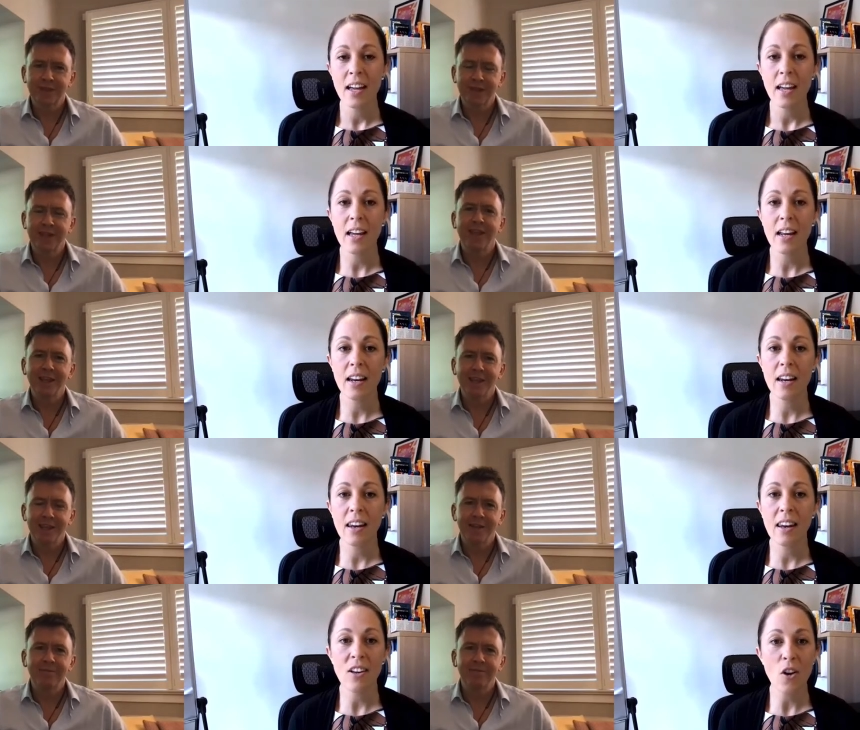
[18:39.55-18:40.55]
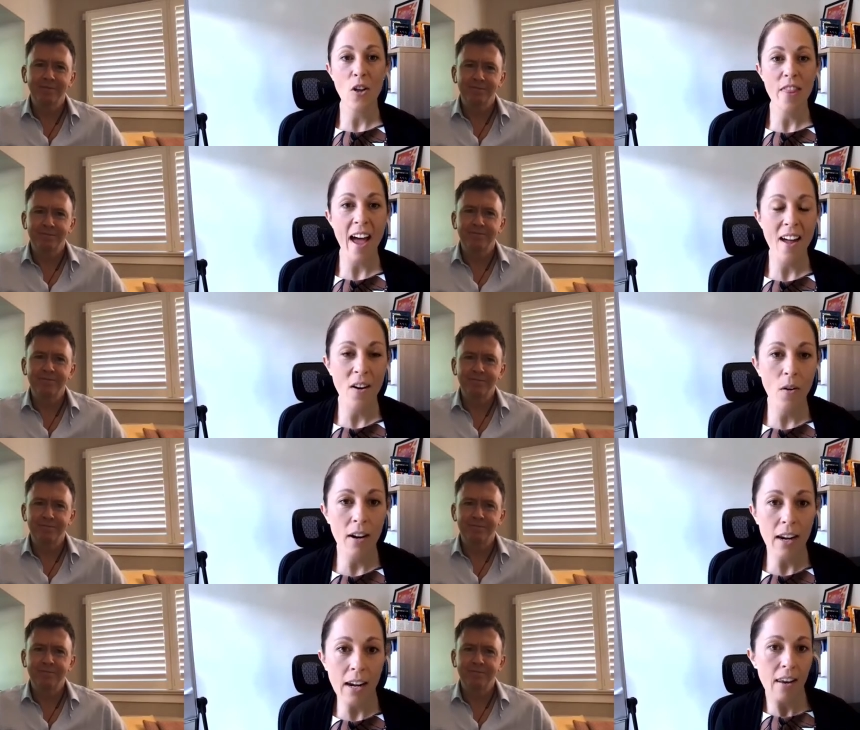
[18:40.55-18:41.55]
Speaker 1: In you know that
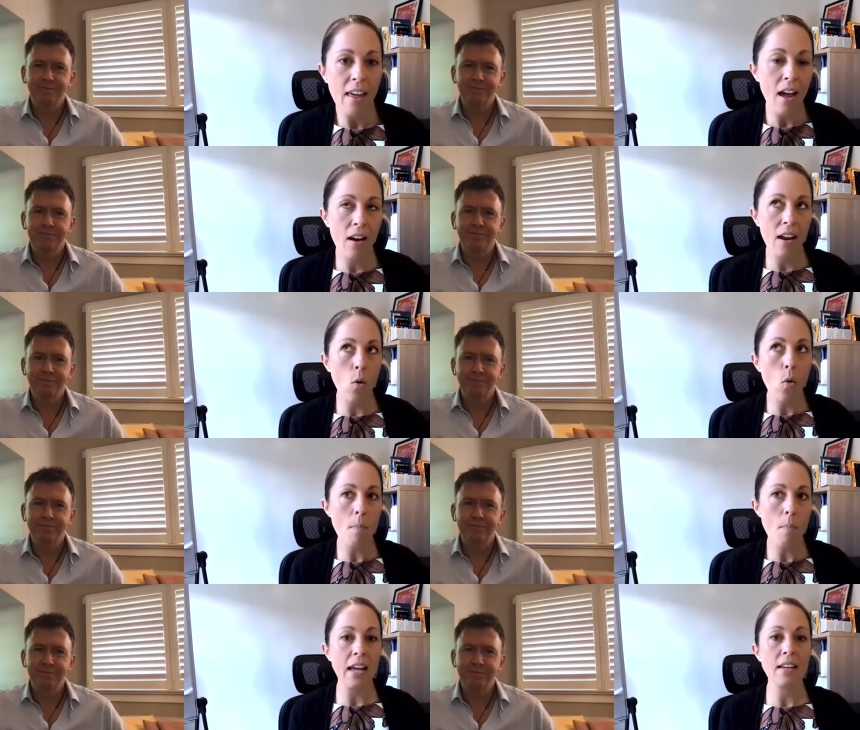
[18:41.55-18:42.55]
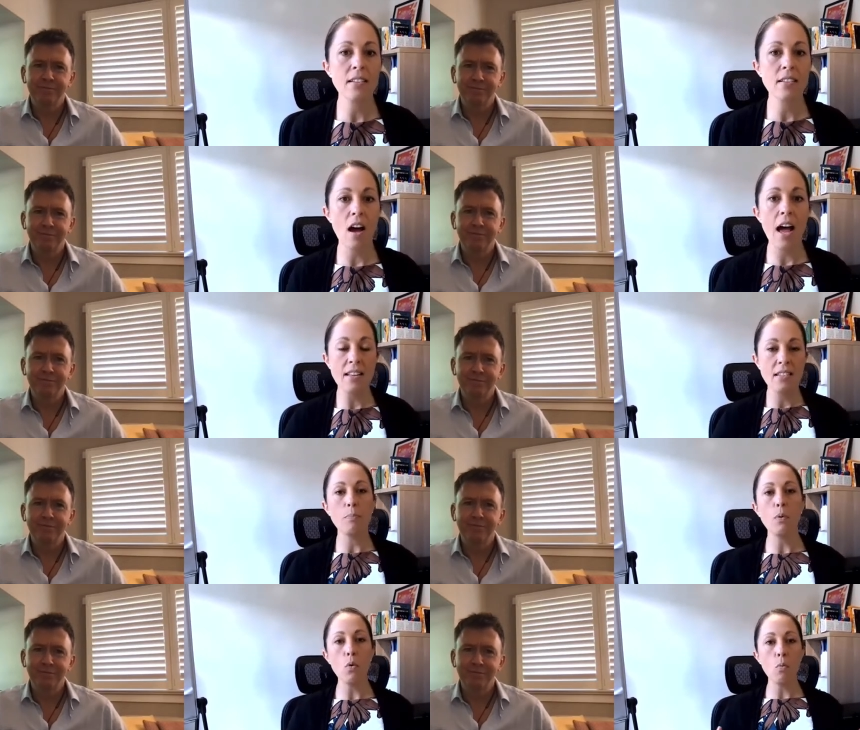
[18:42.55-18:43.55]
that automatic desire to
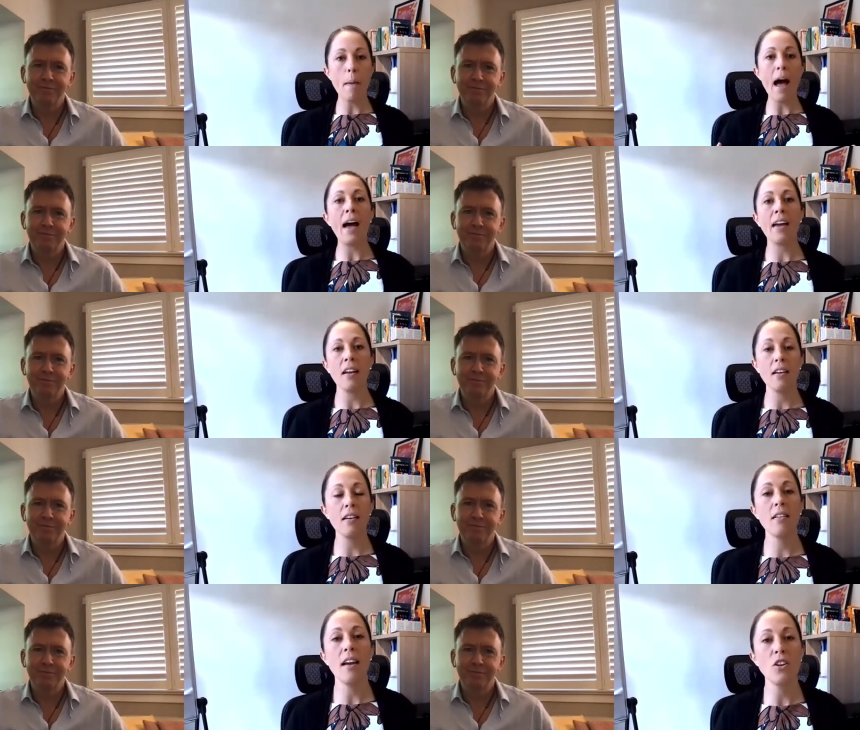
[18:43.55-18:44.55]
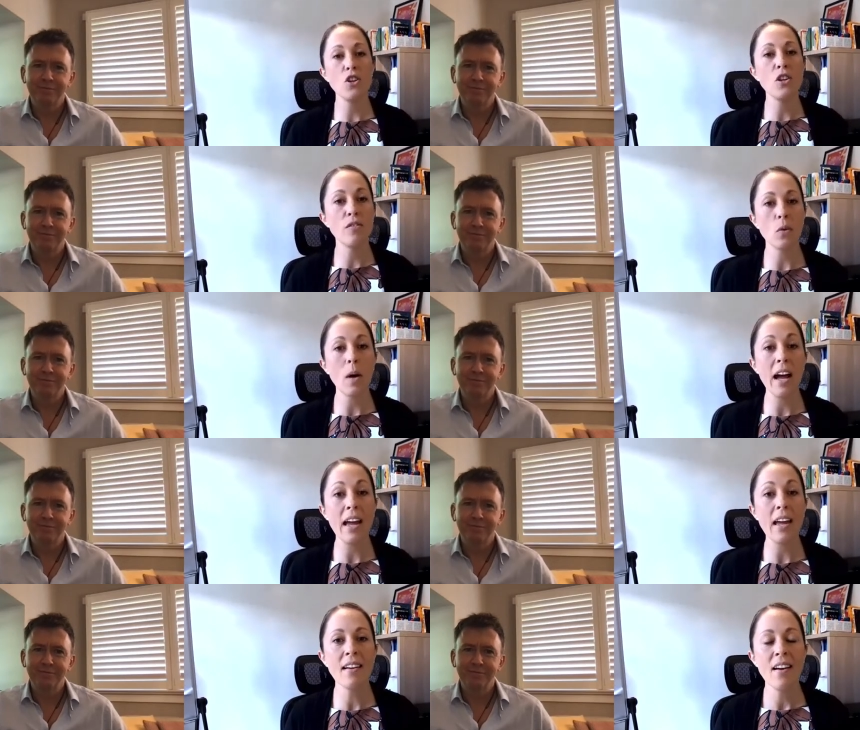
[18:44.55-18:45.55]
pull back and and shift
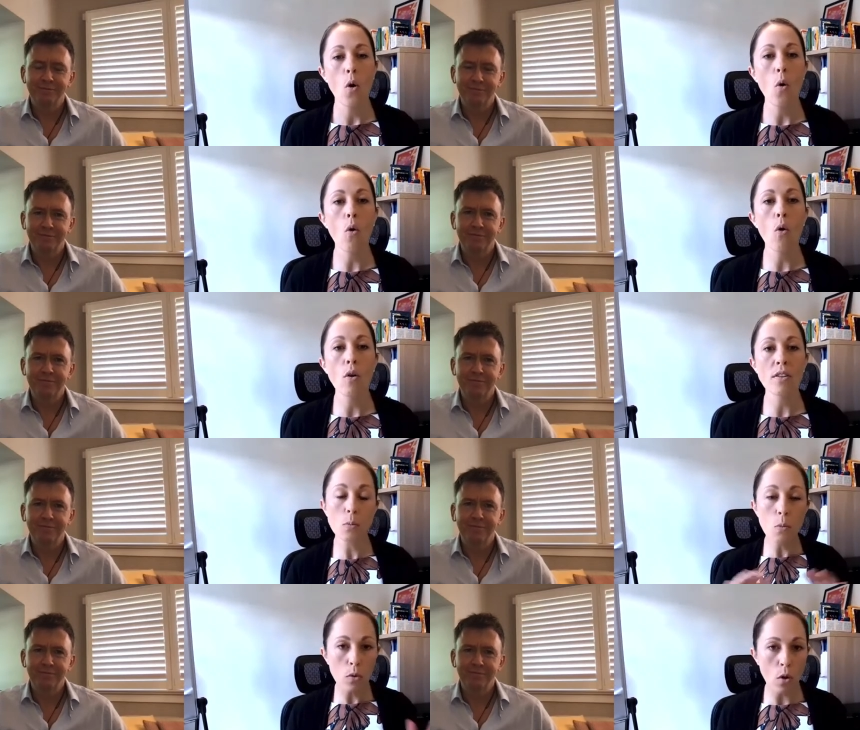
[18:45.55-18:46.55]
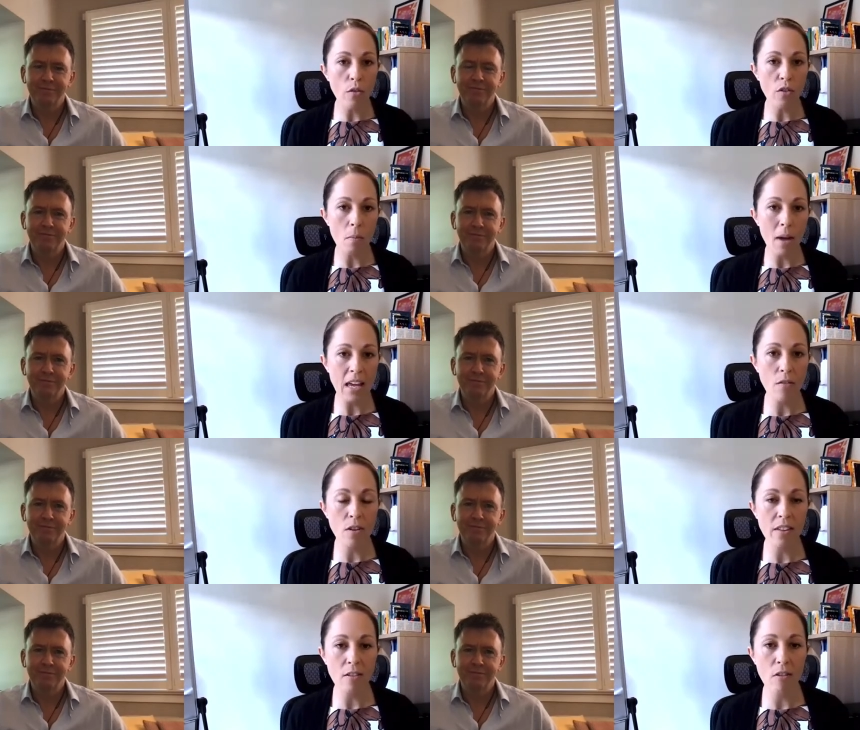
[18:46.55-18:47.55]
away or smooth over and make
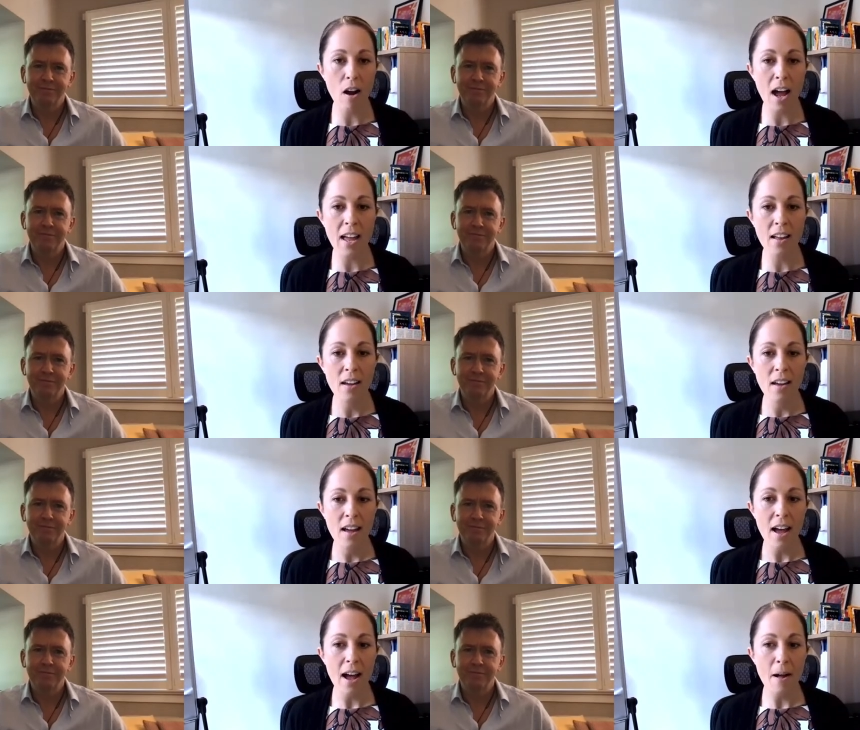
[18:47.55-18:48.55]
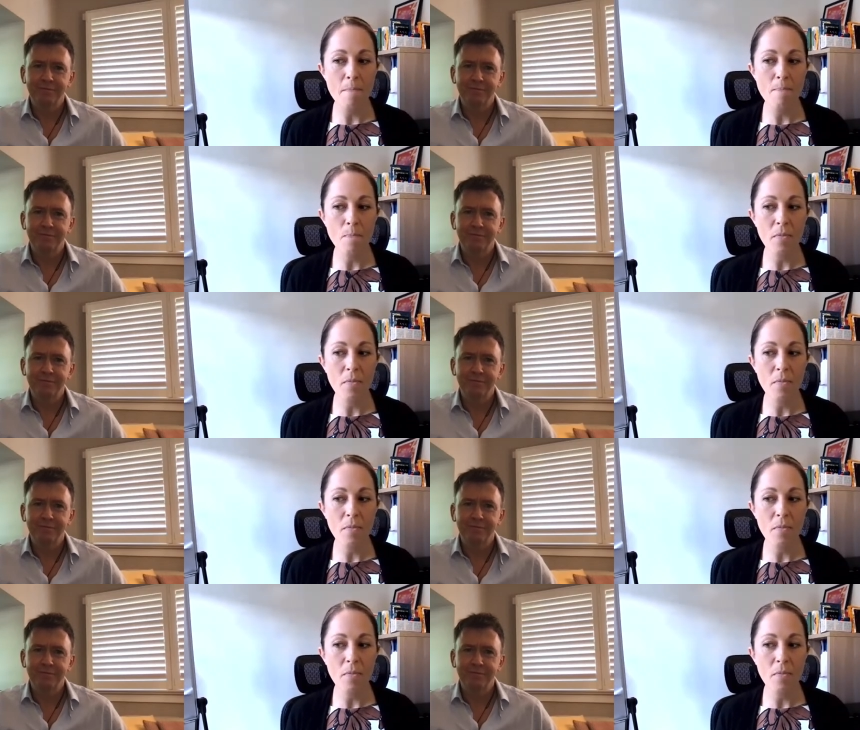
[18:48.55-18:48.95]
everything right um,